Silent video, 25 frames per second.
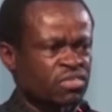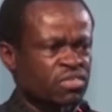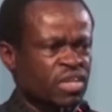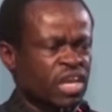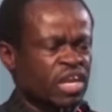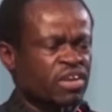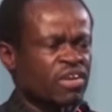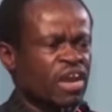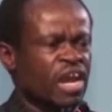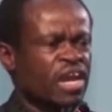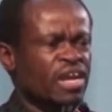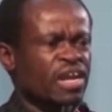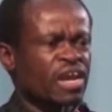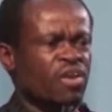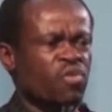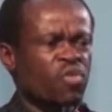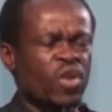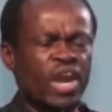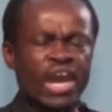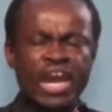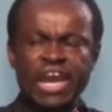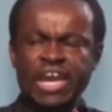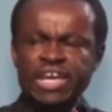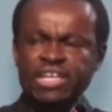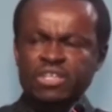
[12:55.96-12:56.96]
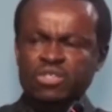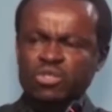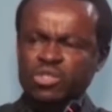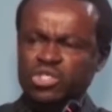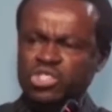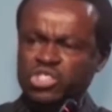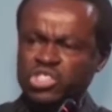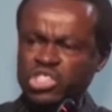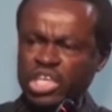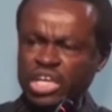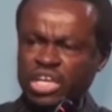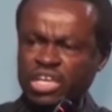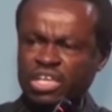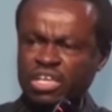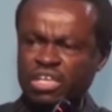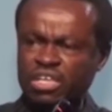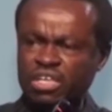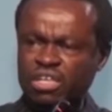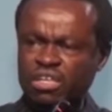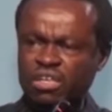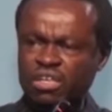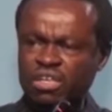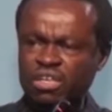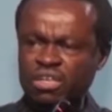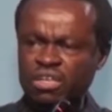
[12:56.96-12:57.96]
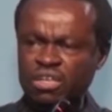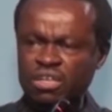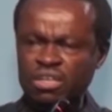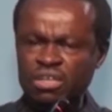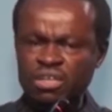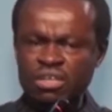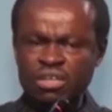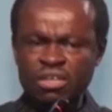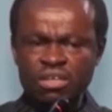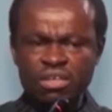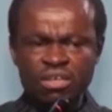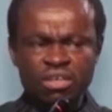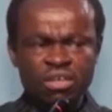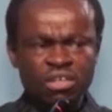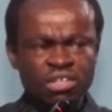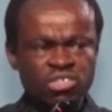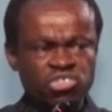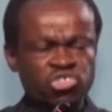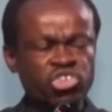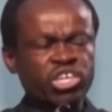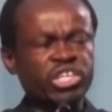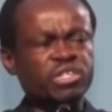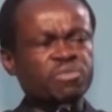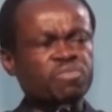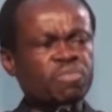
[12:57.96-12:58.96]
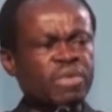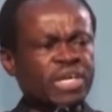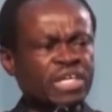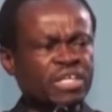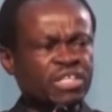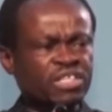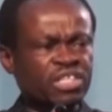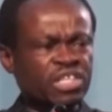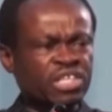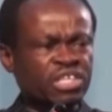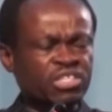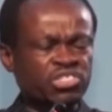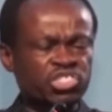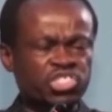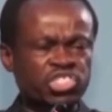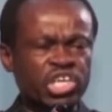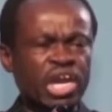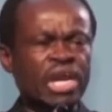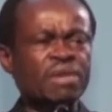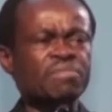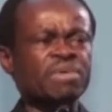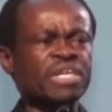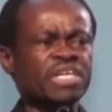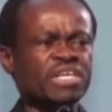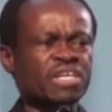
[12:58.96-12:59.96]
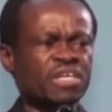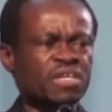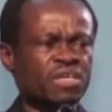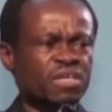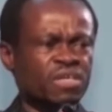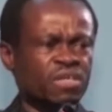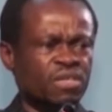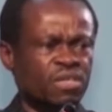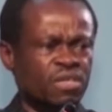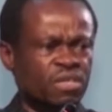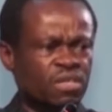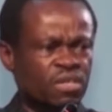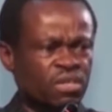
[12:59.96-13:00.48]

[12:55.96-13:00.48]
they run away to seek treatment in Germany,